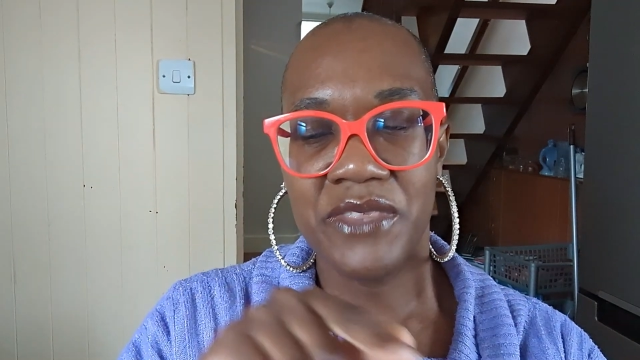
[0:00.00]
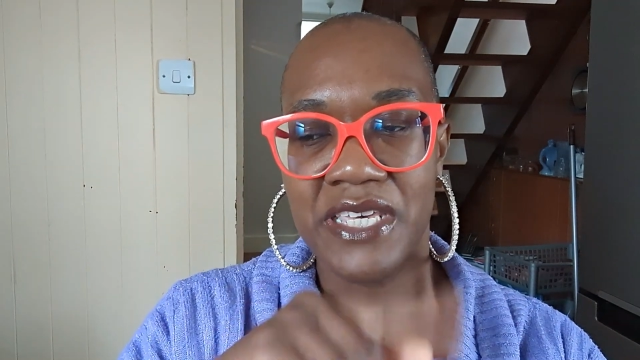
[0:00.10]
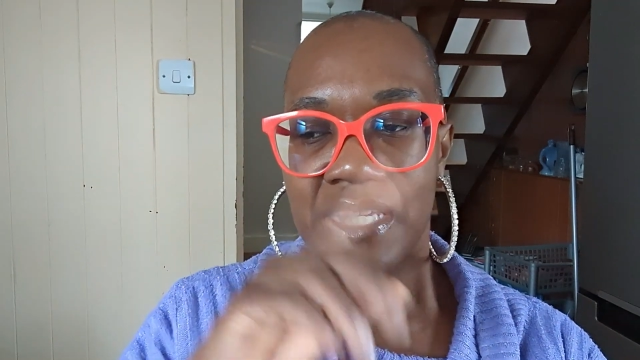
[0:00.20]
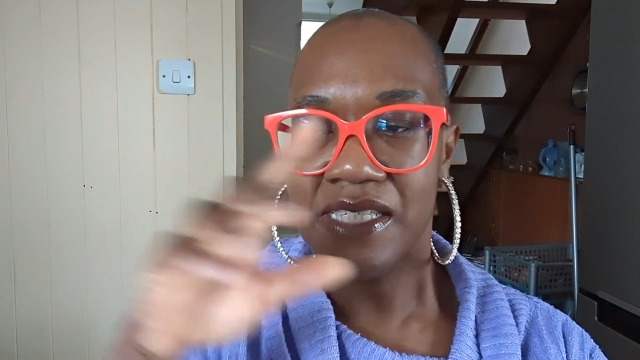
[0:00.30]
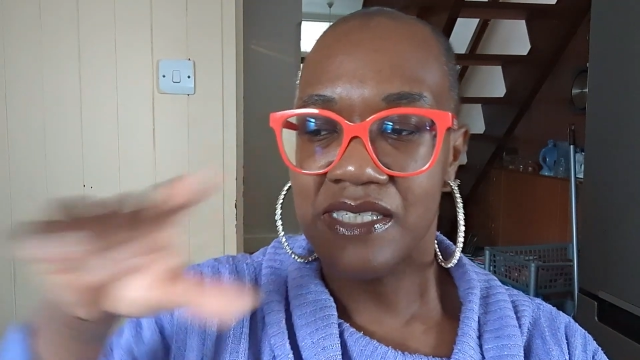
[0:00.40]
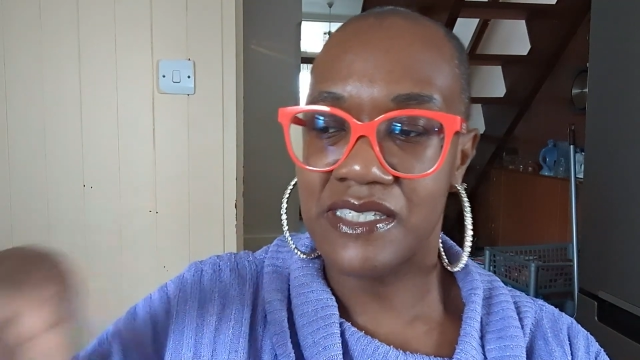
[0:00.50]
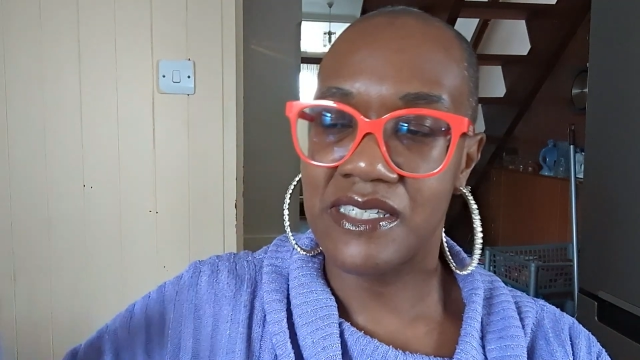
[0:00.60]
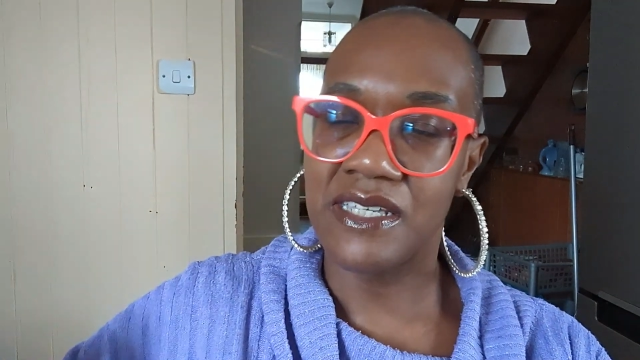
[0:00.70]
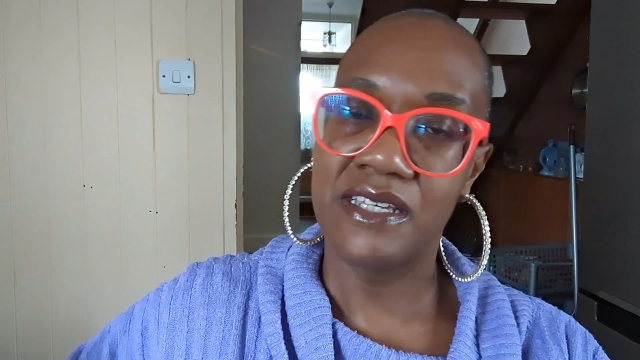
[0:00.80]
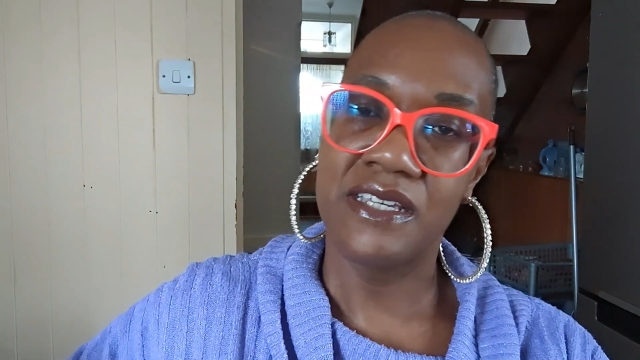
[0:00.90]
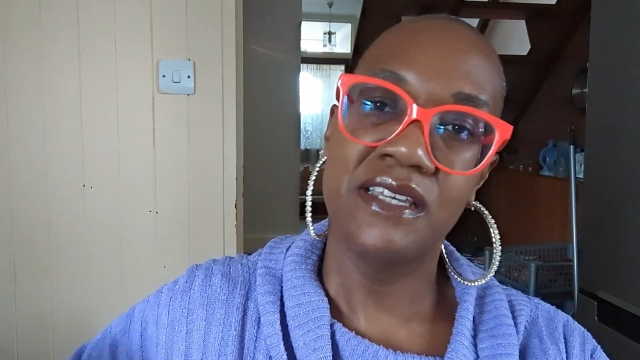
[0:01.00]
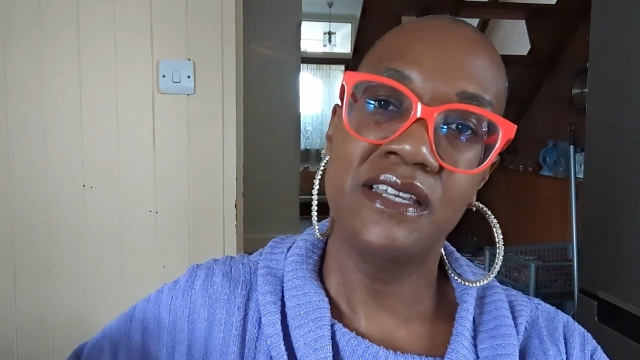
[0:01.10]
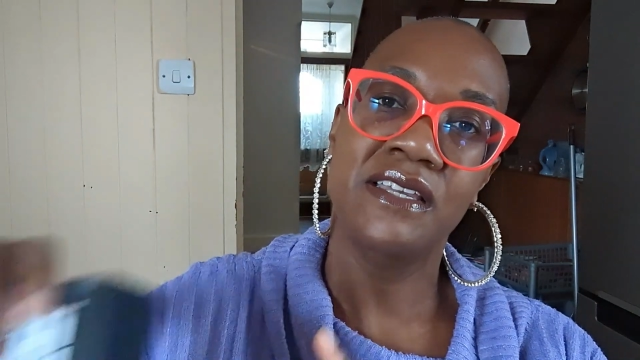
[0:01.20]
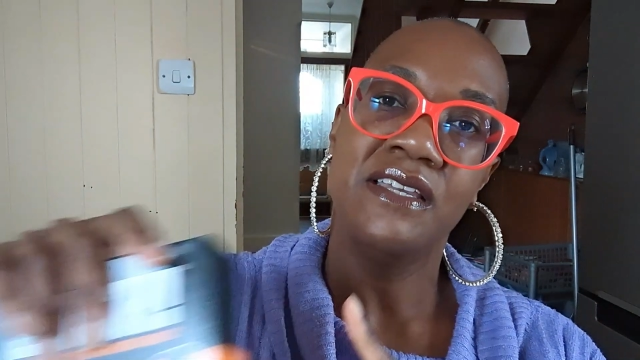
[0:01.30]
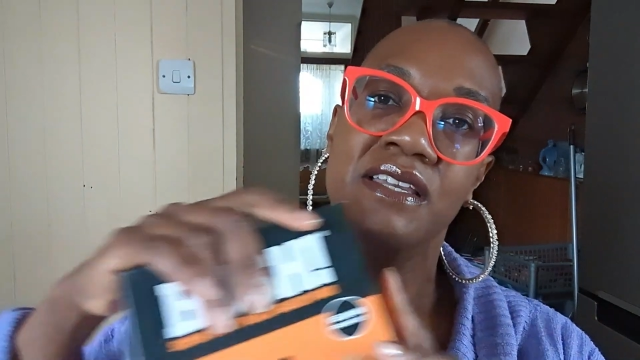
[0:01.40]
this
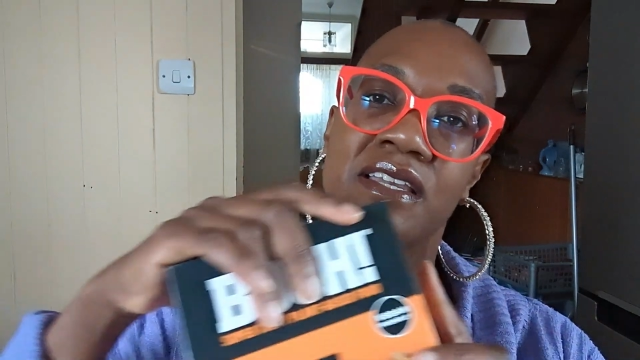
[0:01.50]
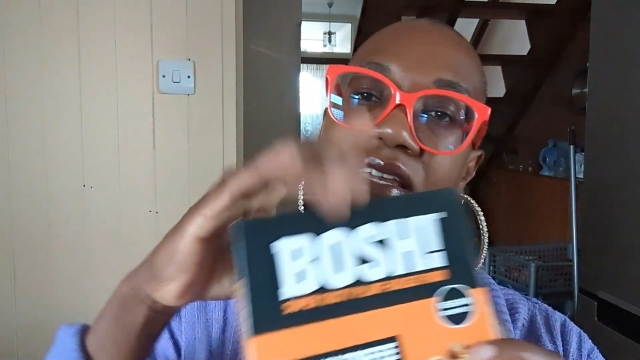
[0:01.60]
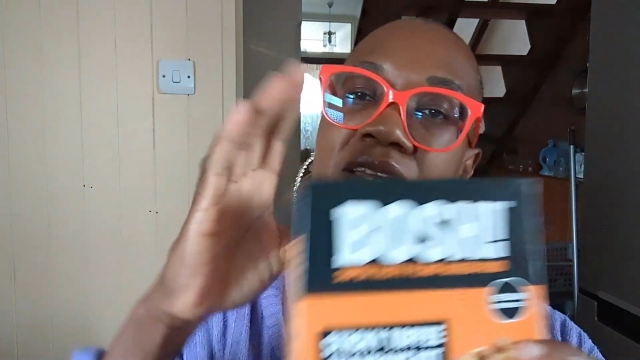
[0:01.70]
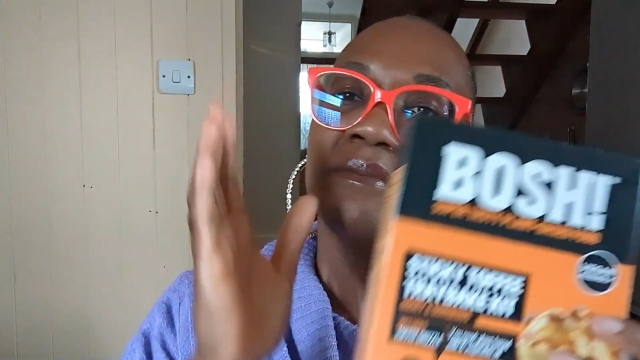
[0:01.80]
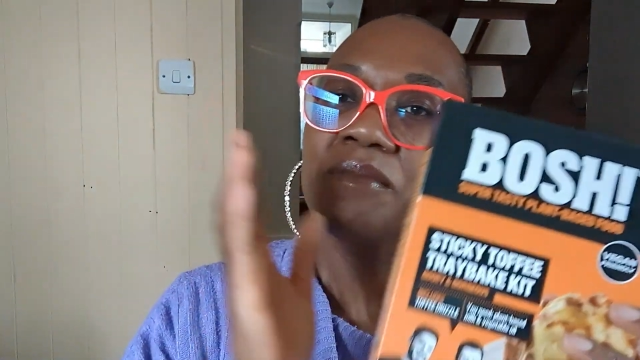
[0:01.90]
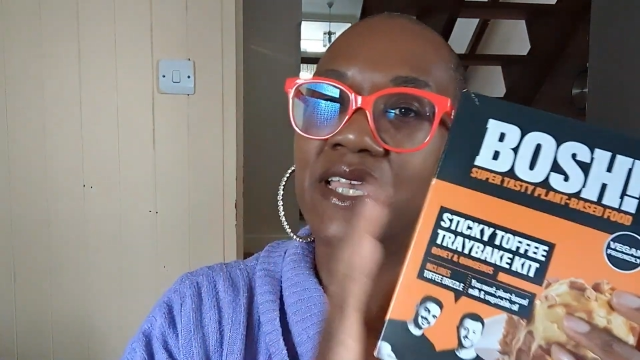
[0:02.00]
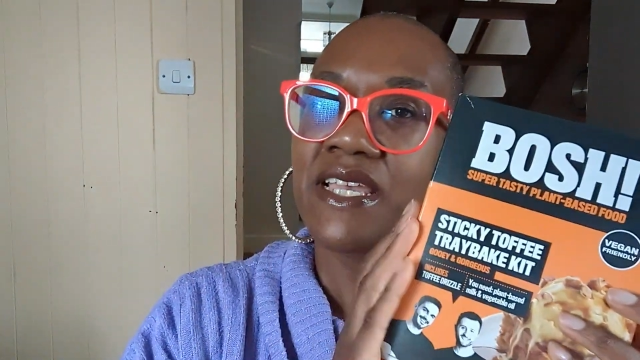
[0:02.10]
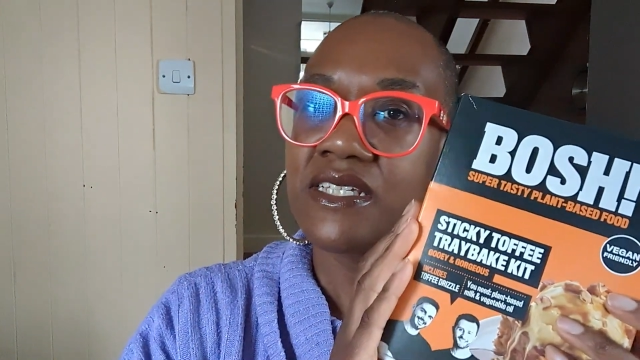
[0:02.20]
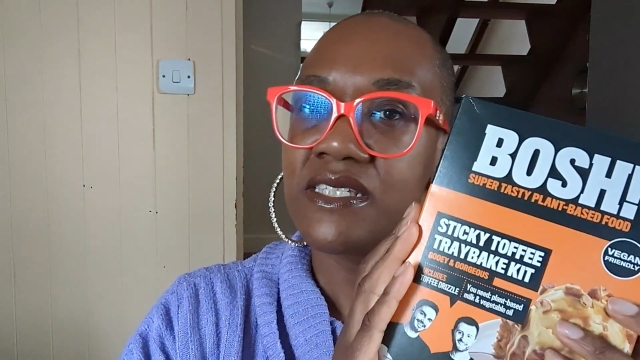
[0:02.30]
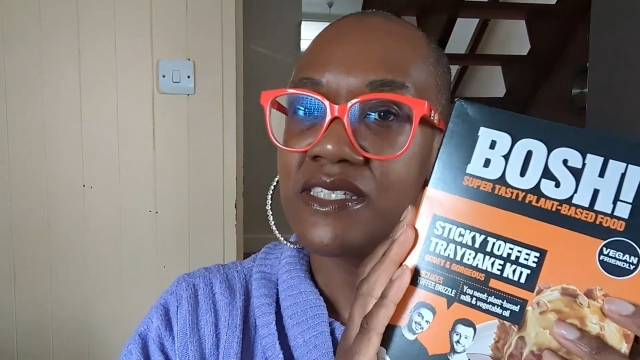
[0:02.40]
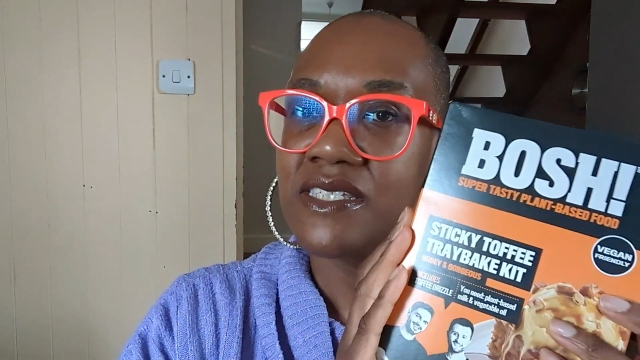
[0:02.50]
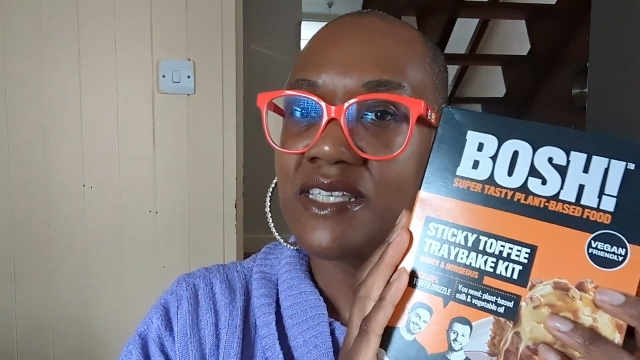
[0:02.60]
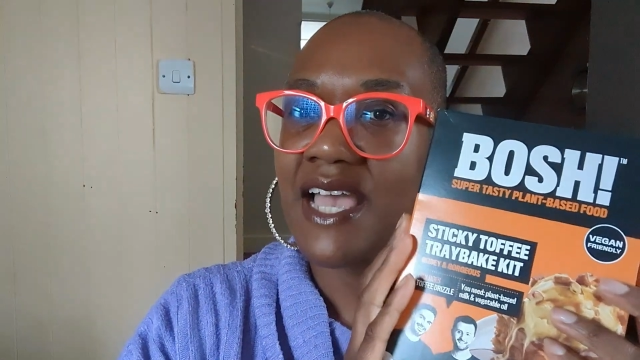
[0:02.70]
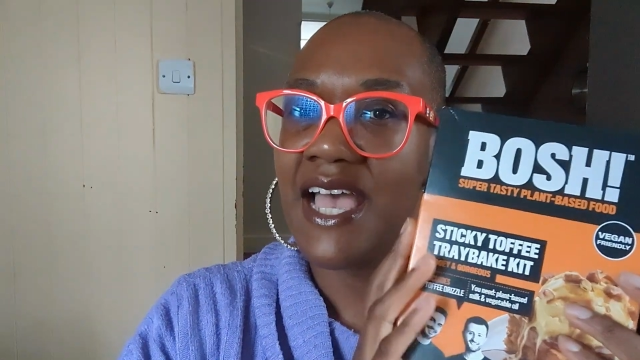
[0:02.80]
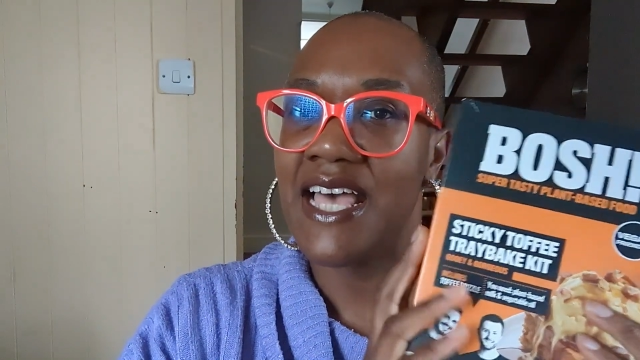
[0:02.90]
mix
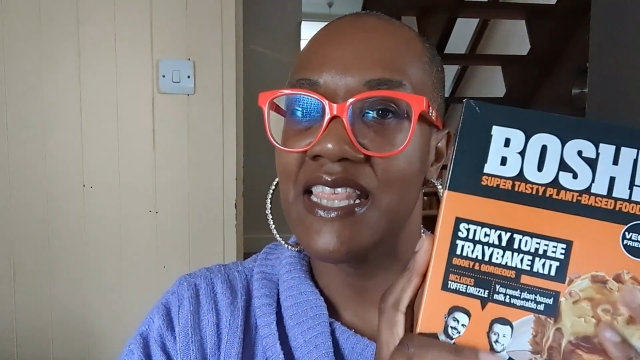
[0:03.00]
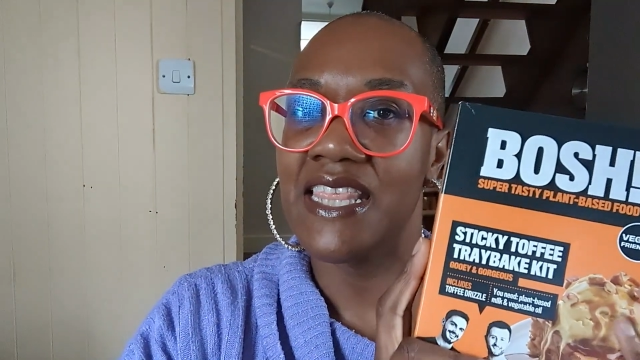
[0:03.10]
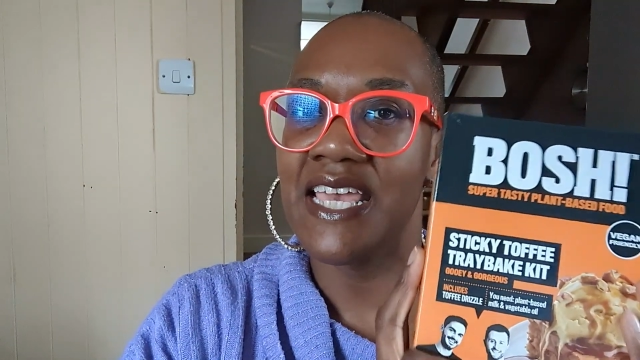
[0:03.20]
and